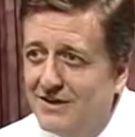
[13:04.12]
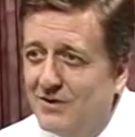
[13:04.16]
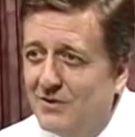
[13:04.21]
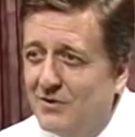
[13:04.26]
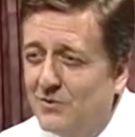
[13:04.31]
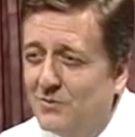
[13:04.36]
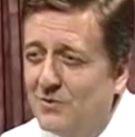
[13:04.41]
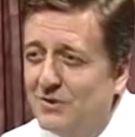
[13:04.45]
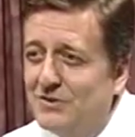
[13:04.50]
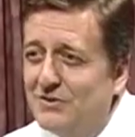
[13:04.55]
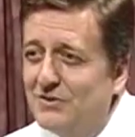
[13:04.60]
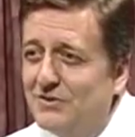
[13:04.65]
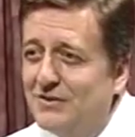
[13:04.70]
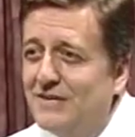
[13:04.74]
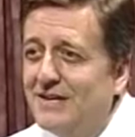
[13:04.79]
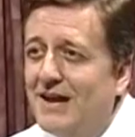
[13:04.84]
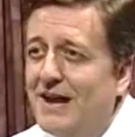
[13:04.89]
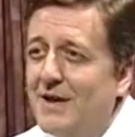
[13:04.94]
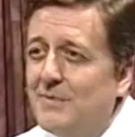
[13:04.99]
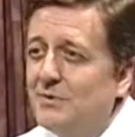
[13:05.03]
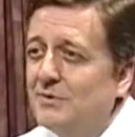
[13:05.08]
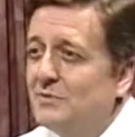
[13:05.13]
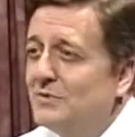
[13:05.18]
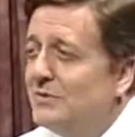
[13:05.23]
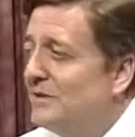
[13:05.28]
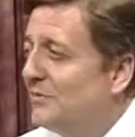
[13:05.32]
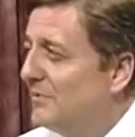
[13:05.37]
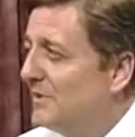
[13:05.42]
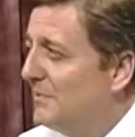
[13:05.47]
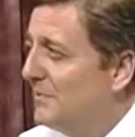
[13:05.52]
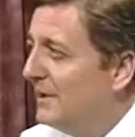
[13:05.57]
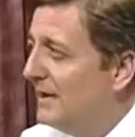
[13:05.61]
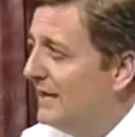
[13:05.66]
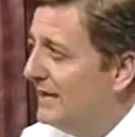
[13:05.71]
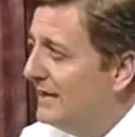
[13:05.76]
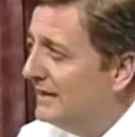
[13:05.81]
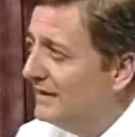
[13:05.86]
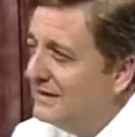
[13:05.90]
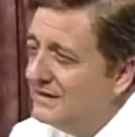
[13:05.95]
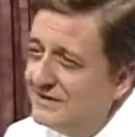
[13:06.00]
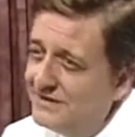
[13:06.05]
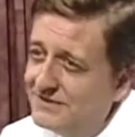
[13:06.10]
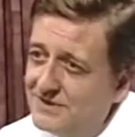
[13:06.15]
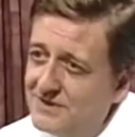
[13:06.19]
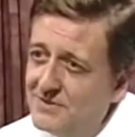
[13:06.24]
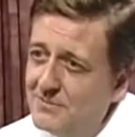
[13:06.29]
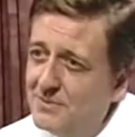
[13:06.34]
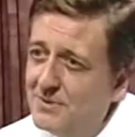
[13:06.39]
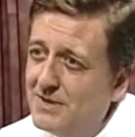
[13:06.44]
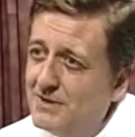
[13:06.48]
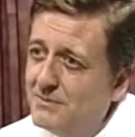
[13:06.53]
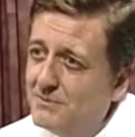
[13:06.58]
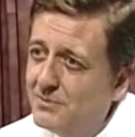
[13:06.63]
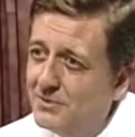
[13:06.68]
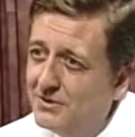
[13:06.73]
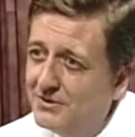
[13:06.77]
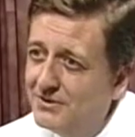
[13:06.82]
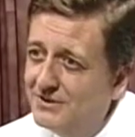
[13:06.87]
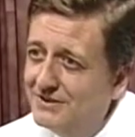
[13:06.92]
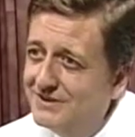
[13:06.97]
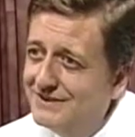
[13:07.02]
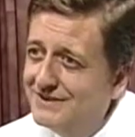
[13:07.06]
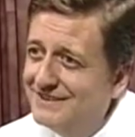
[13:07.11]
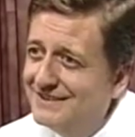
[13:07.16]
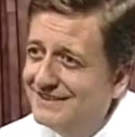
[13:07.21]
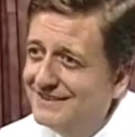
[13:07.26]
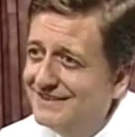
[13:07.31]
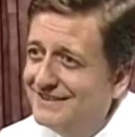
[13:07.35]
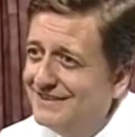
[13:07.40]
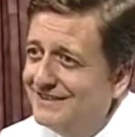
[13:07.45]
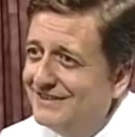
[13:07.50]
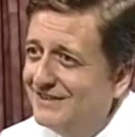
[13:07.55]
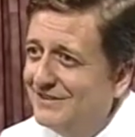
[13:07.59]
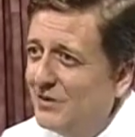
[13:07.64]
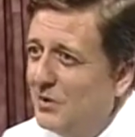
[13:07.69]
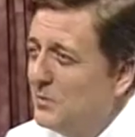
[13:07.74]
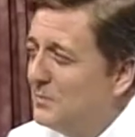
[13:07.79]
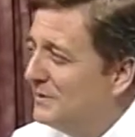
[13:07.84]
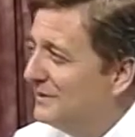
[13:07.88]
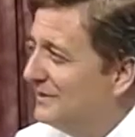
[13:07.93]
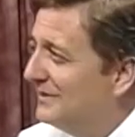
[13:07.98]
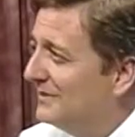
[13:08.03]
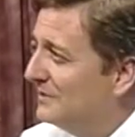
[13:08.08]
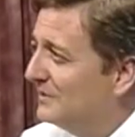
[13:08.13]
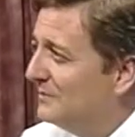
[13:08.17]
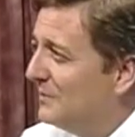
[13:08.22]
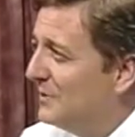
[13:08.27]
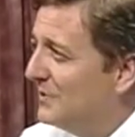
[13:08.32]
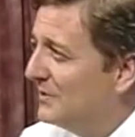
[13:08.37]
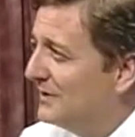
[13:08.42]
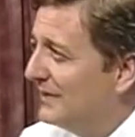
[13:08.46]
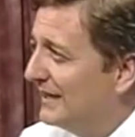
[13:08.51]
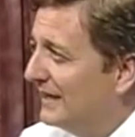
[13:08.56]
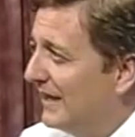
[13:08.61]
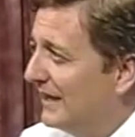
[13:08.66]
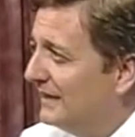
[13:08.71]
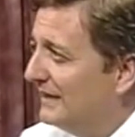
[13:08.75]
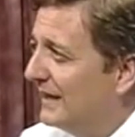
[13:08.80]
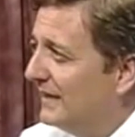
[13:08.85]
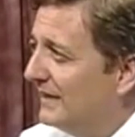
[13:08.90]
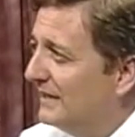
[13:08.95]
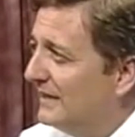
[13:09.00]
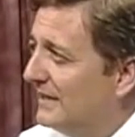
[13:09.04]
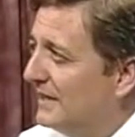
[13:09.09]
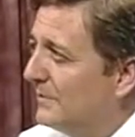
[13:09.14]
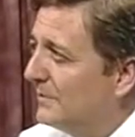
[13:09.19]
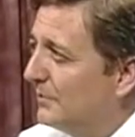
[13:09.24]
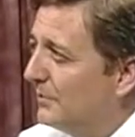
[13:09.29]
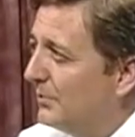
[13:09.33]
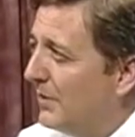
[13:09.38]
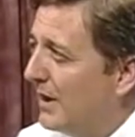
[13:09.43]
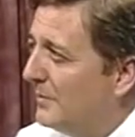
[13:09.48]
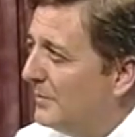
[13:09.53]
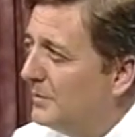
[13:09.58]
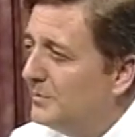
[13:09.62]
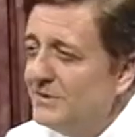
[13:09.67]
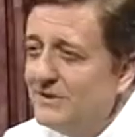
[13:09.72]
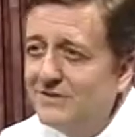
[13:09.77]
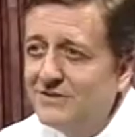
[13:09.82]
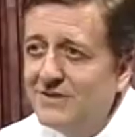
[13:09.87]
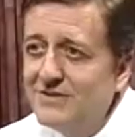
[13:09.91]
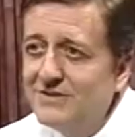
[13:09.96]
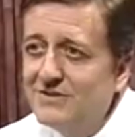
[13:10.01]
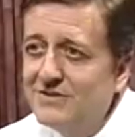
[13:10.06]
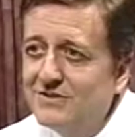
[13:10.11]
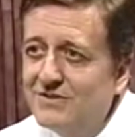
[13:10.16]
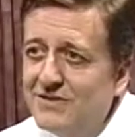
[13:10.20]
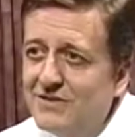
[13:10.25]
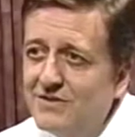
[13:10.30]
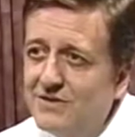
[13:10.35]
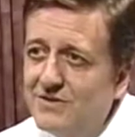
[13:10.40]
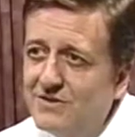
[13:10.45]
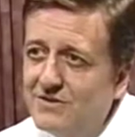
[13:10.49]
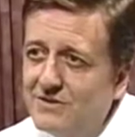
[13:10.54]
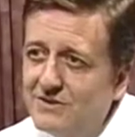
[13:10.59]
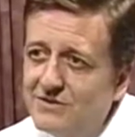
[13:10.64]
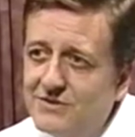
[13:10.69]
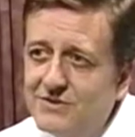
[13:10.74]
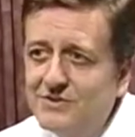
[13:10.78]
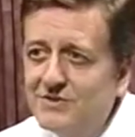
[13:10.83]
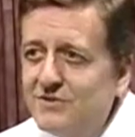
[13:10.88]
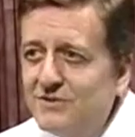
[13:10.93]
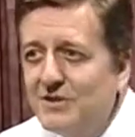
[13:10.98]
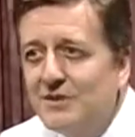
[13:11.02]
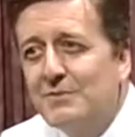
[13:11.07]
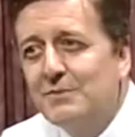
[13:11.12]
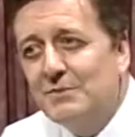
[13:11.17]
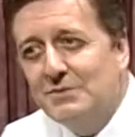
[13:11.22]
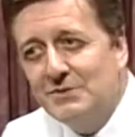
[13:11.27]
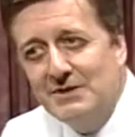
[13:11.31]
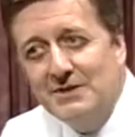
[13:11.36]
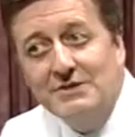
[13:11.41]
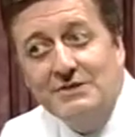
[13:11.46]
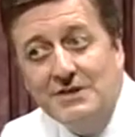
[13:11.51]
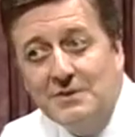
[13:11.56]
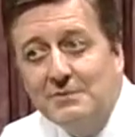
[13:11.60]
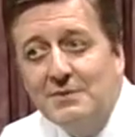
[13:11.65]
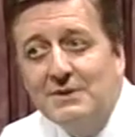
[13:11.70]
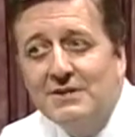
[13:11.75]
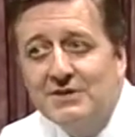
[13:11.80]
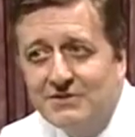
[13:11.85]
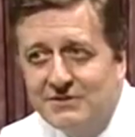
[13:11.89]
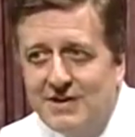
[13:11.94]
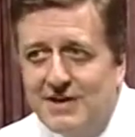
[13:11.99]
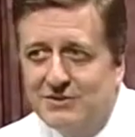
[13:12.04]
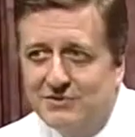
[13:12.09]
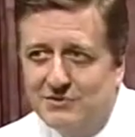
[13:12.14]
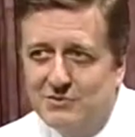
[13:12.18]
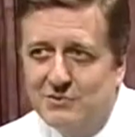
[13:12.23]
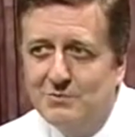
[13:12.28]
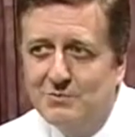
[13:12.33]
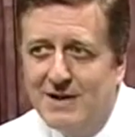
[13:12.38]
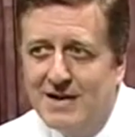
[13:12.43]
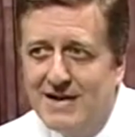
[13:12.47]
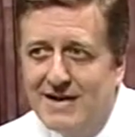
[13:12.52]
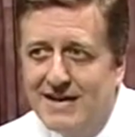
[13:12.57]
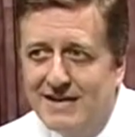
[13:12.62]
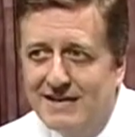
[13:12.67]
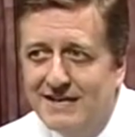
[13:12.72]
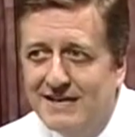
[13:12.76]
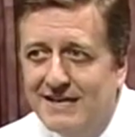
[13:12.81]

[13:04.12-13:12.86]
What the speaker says: What do you think happens when they repeatedly see people openly smoking? I think it probably sends a signal that this is something that's not too bad.